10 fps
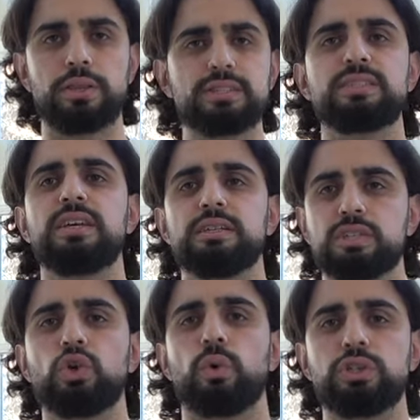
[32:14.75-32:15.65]
This
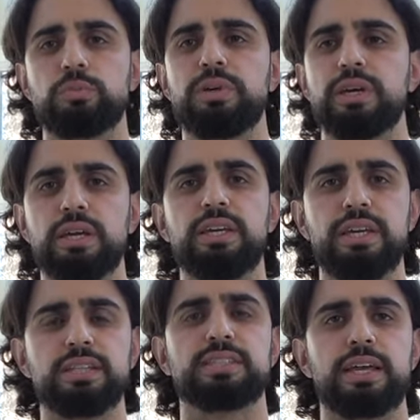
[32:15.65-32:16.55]
is going to be a
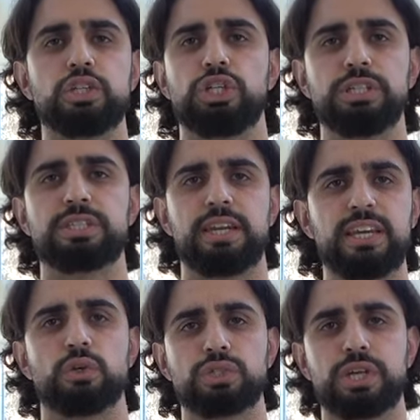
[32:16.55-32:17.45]
he said, she said,
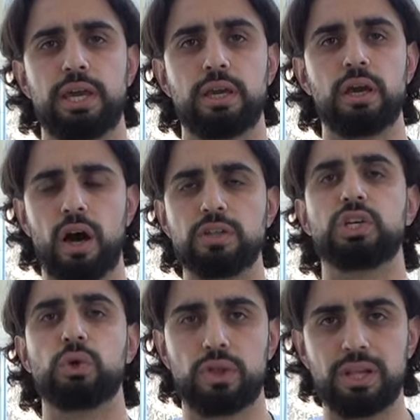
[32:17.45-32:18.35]
hearsay
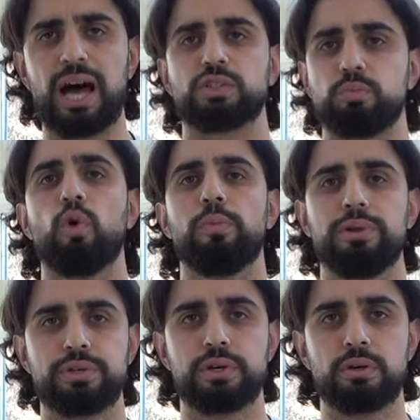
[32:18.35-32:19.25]
until the last
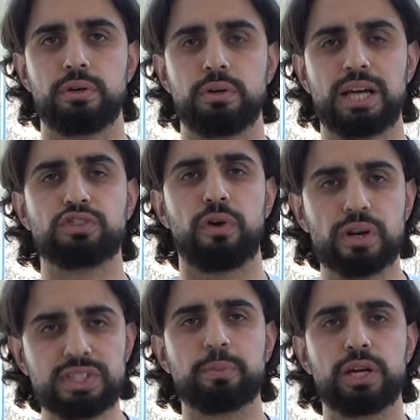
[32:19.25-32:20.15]
moment. As far
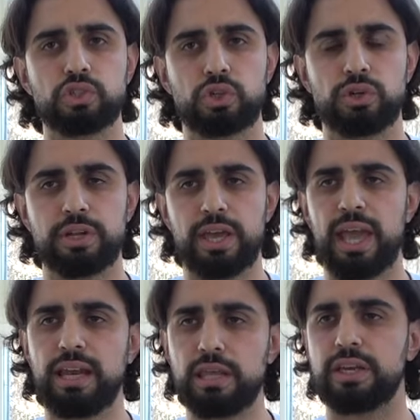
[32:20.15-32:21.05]
as I'm concerned,
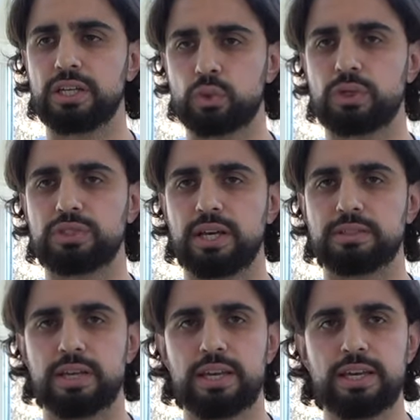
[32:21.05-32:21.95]
anything Israel
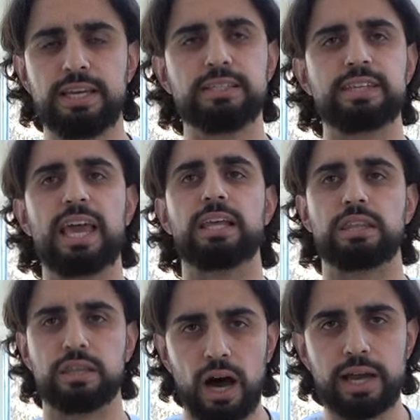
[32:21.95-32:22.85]
says is a
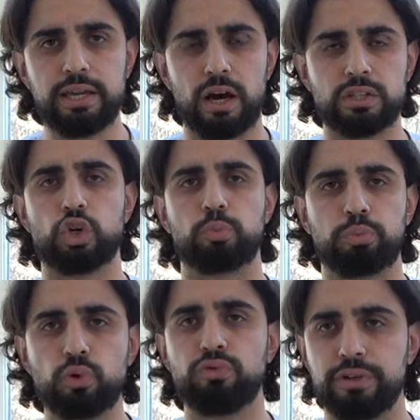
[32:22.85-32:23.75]
lie until
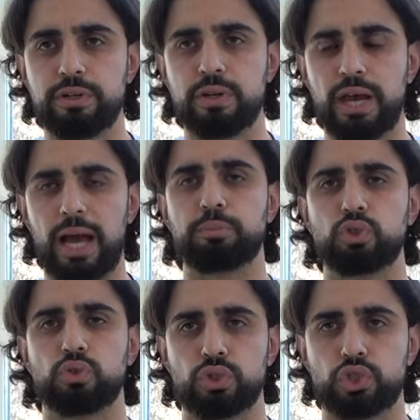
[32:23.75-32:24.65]
proven
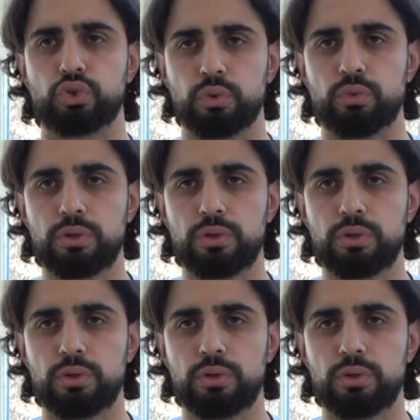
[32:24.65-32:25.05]
absolutely true.